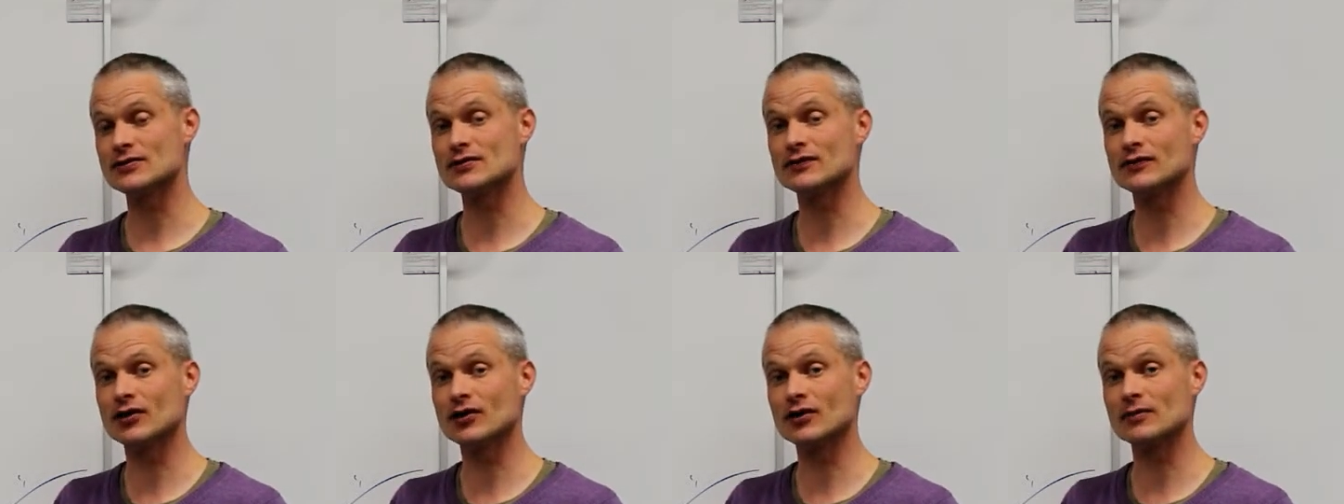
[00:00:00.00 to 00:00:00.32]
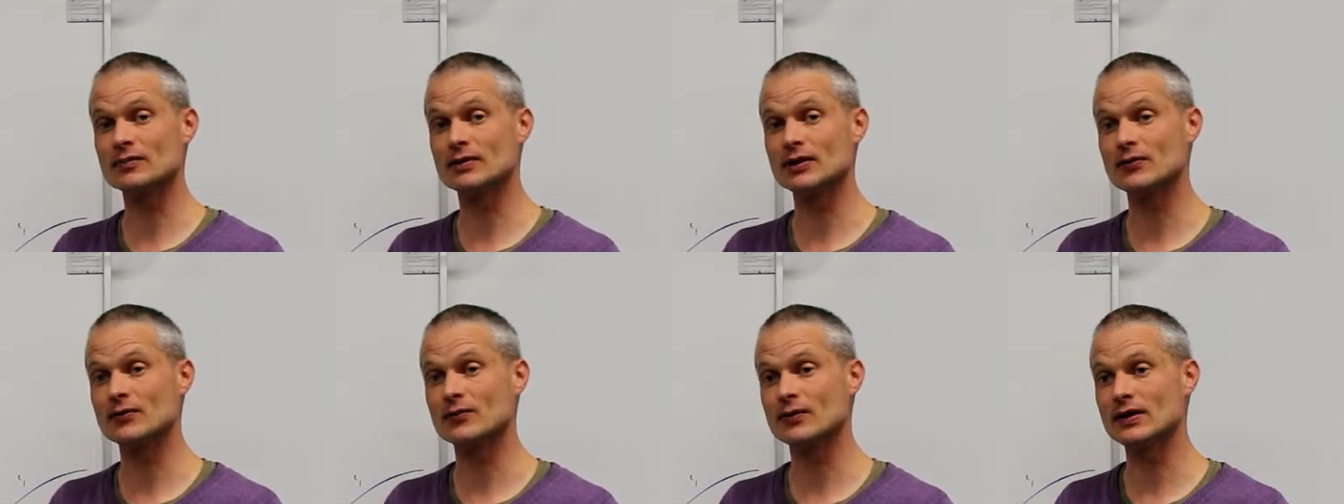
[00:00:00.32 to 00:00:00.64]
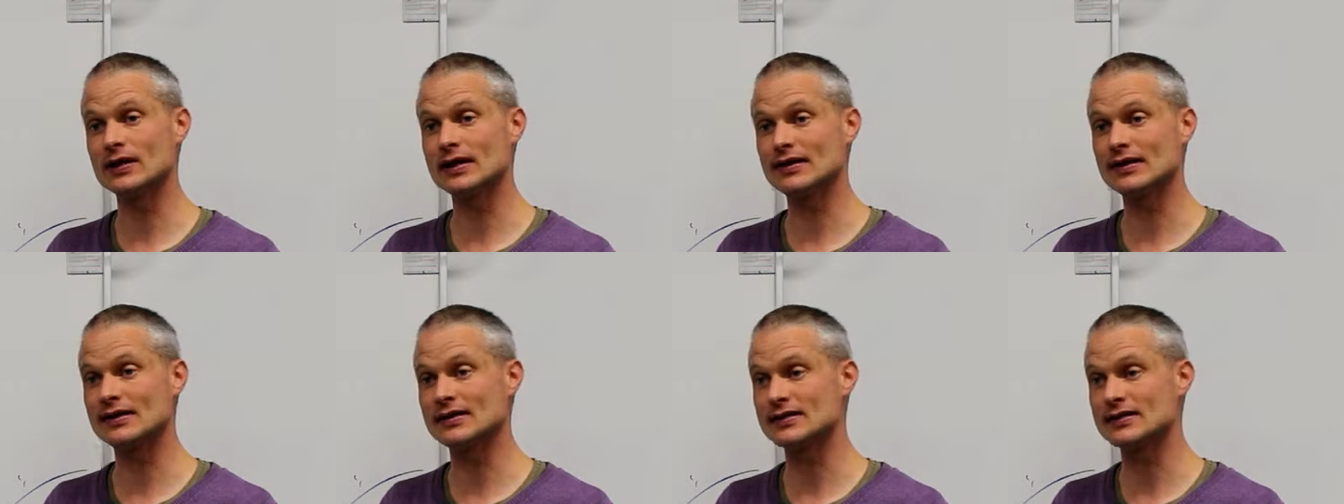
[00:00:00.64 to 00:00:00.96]
you've got to be
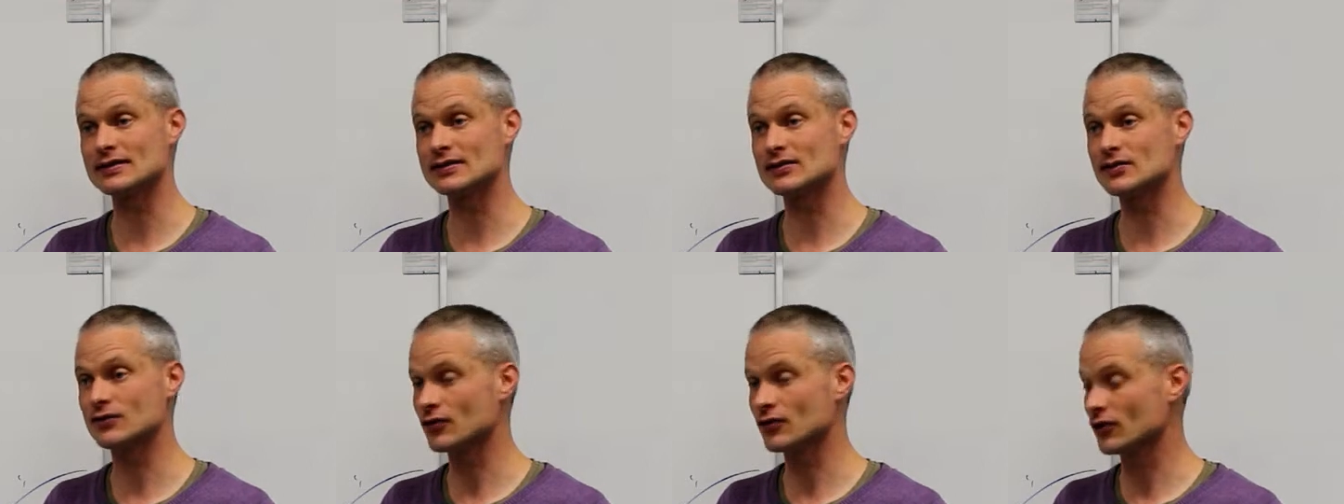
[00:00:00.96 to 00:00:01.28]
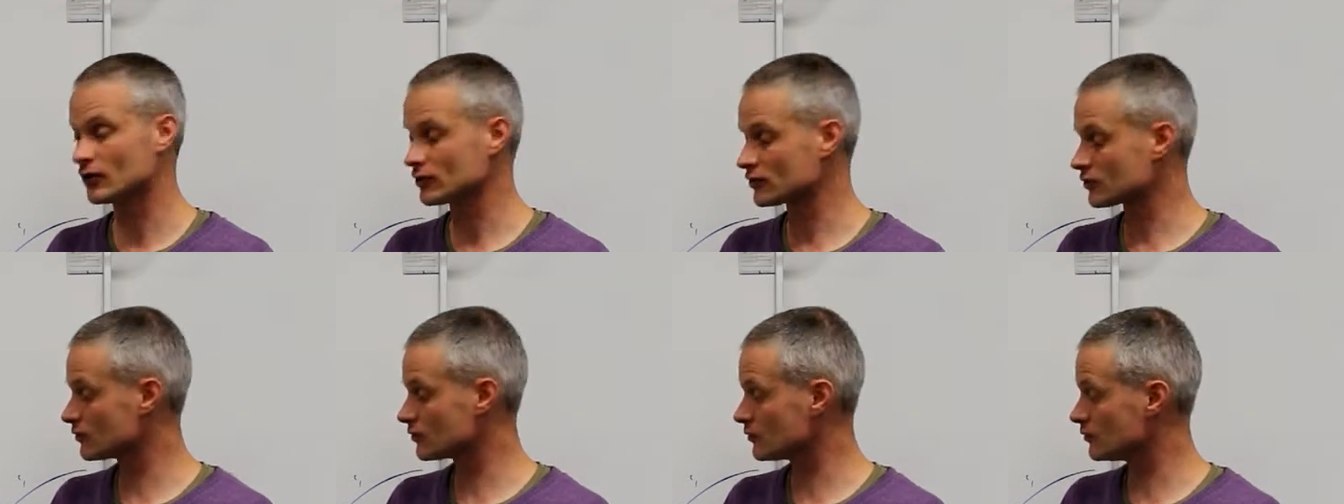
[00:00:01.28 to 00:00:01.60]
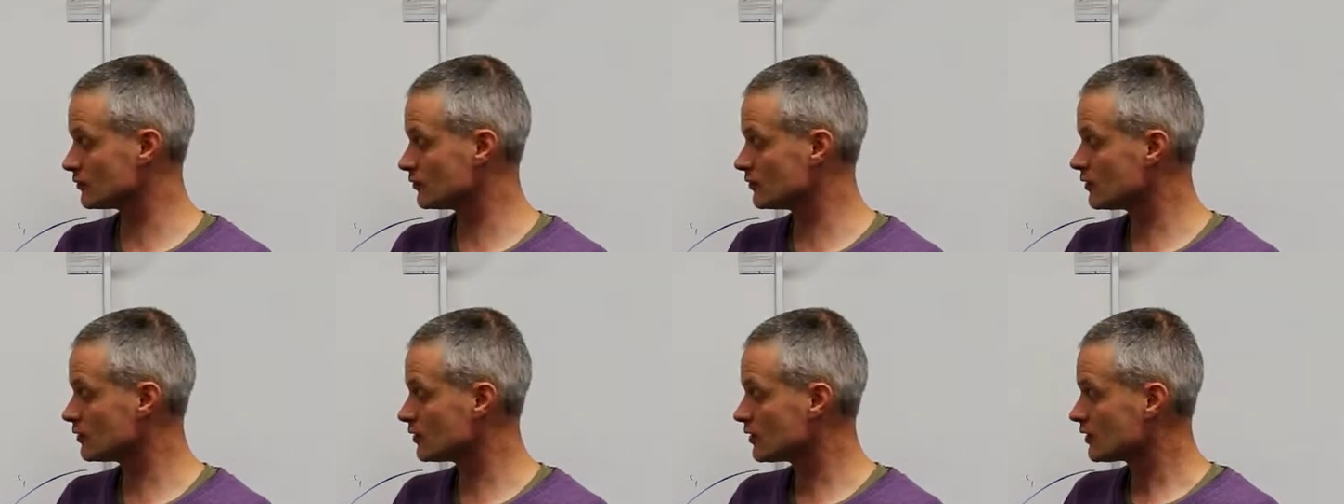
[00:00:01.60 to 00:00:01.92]
aware that you've got
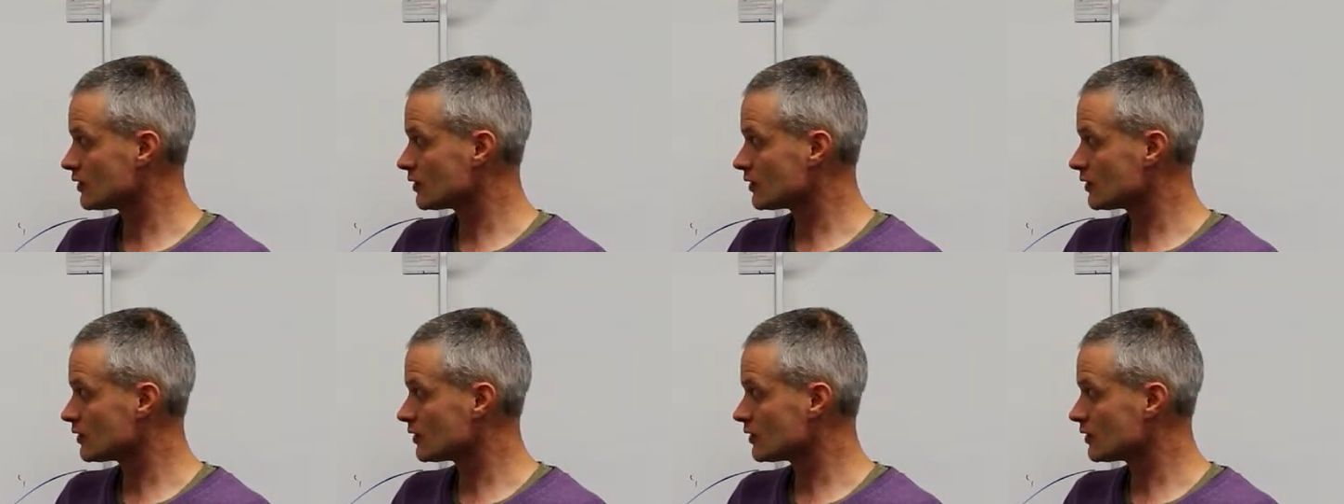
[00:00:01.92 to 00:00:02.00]
to